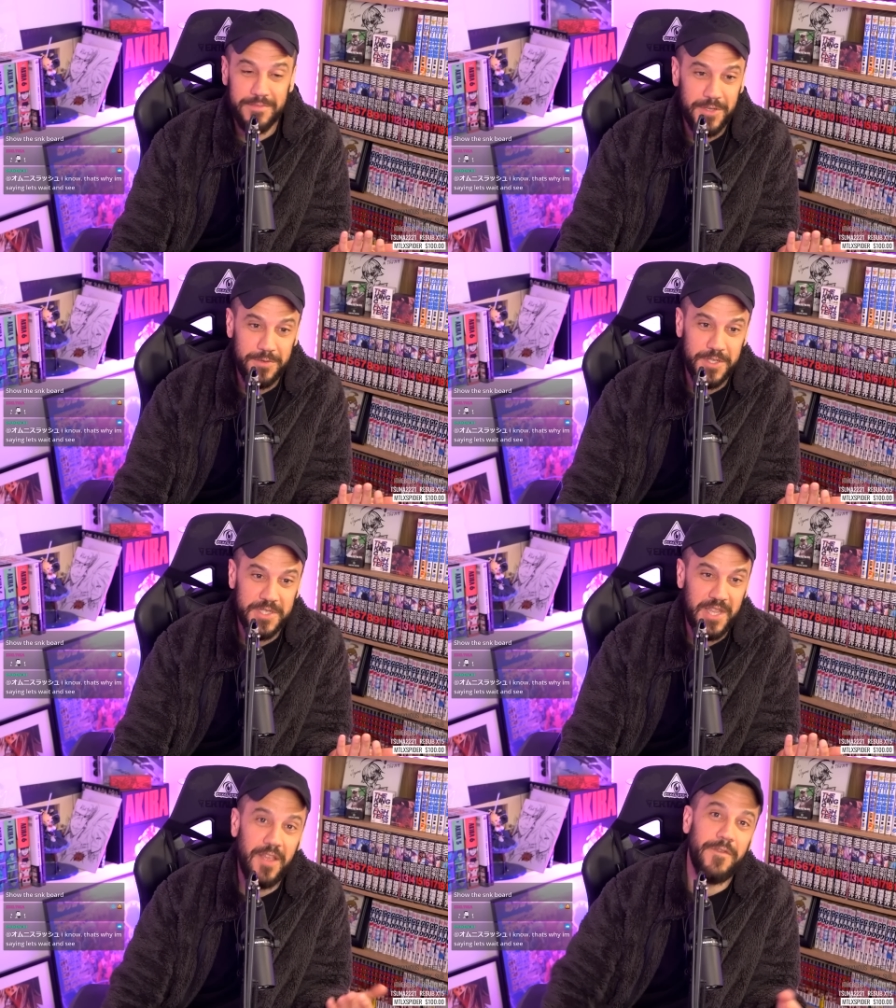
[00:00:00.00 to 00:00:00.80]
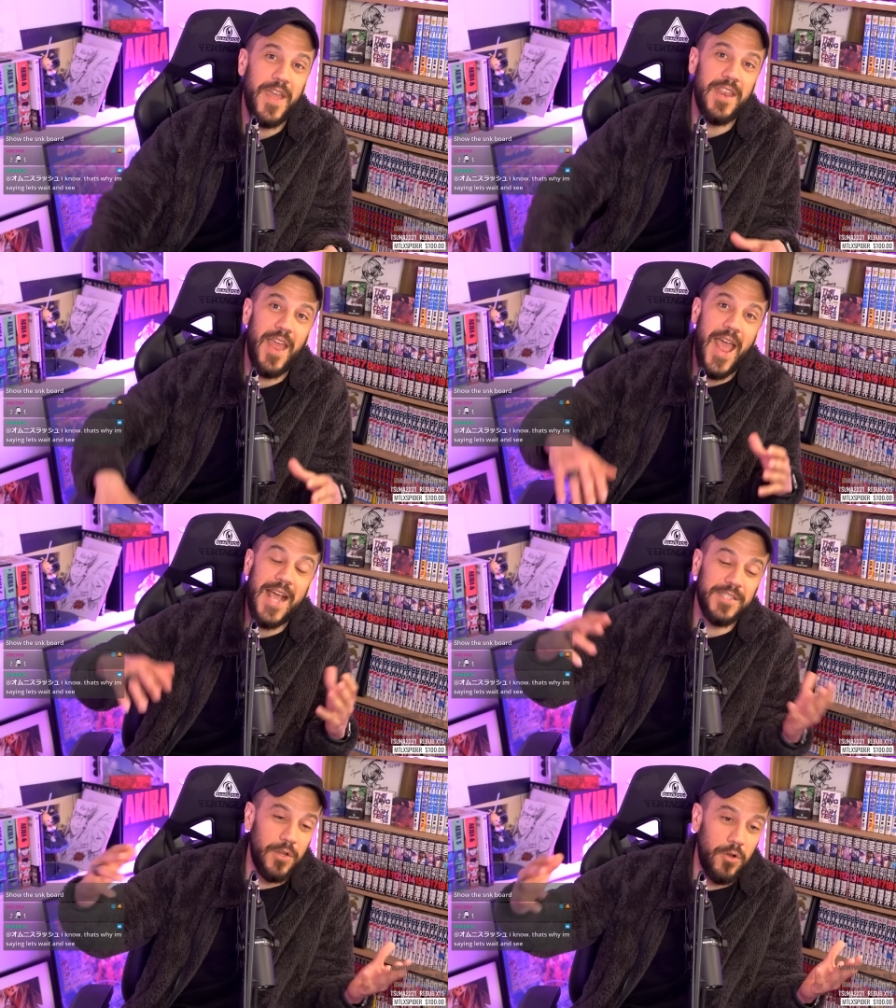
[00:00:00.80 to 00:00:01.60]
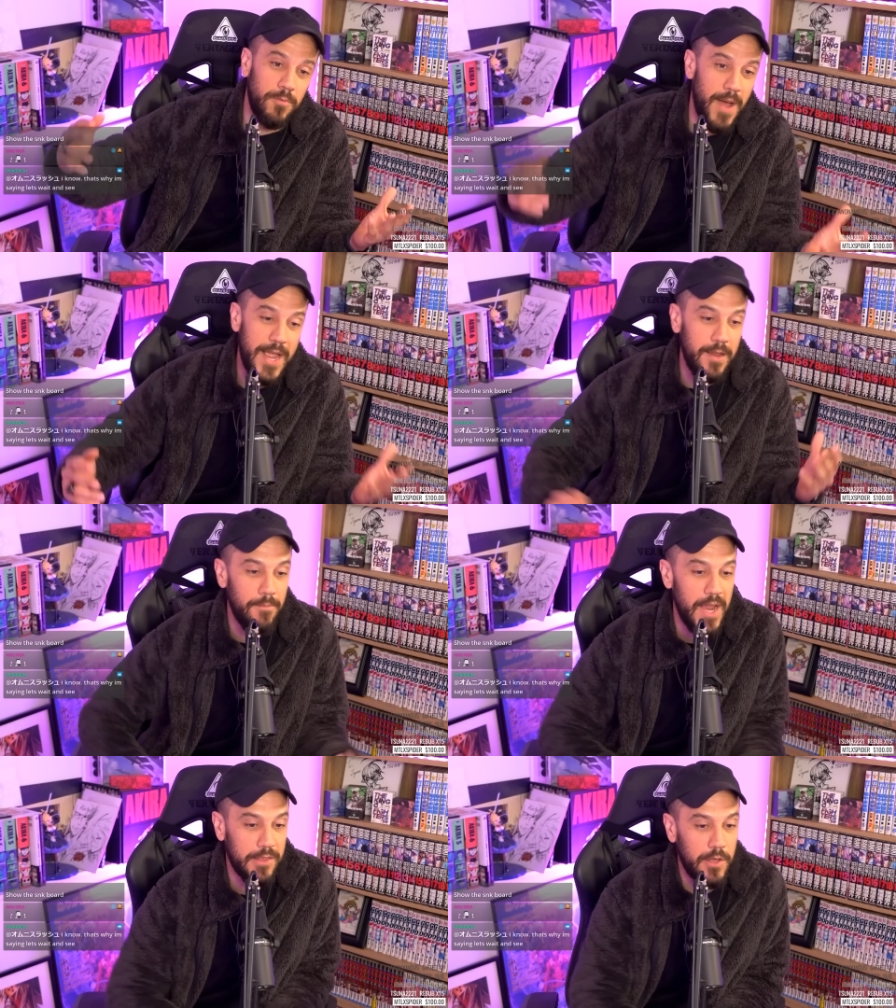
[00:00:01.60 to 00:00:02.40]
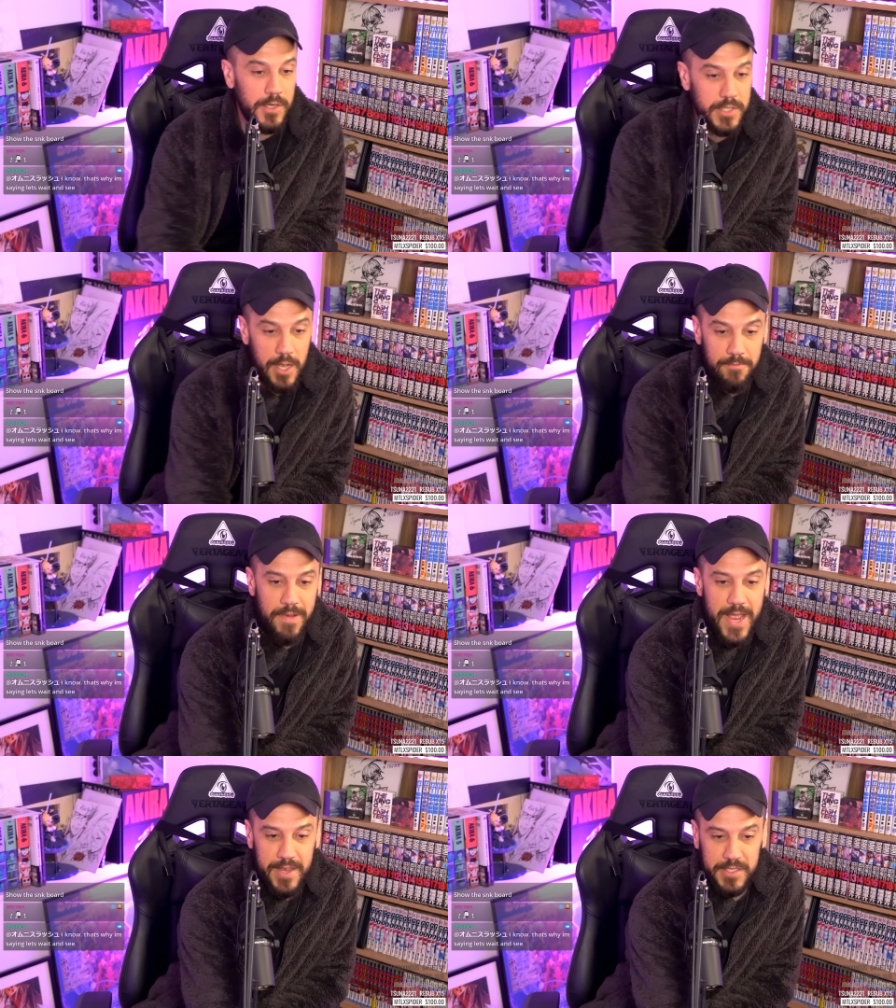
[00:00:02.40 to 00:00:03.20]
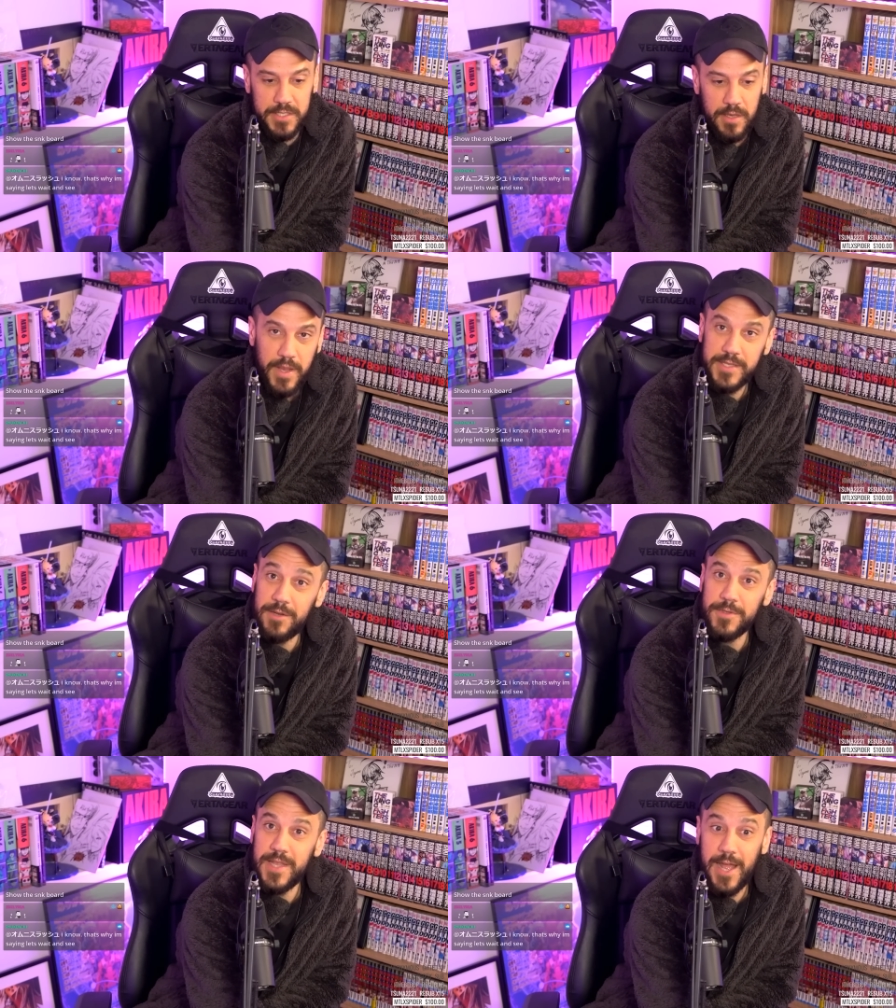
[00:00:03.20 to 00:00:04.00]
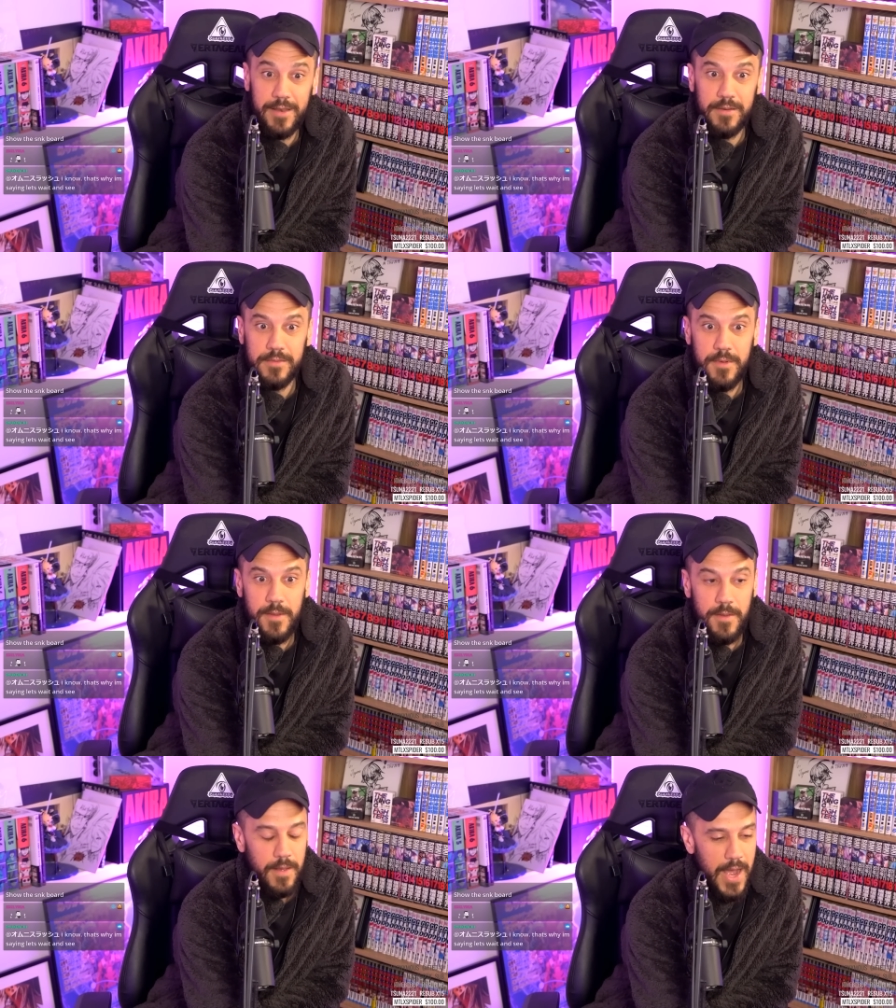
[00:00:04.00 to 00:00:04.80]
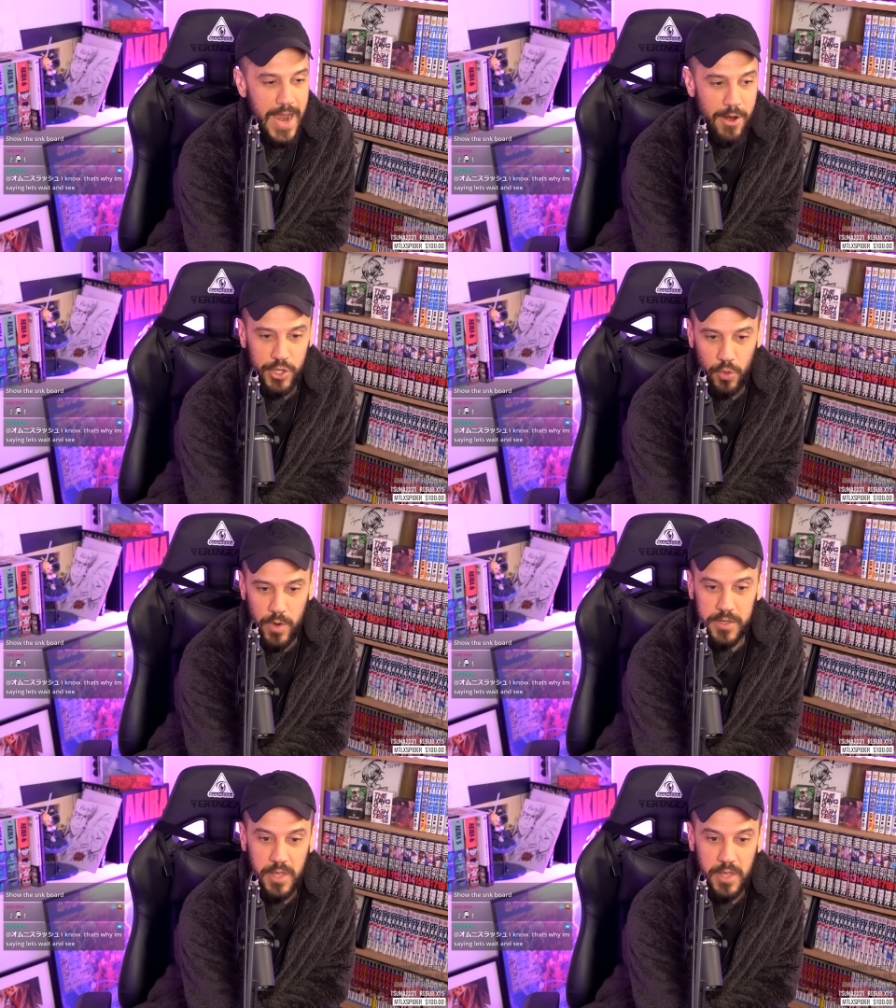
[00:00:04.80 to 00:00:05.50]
So just the event as a whole, my my thoughts unbiased because I was not hired to work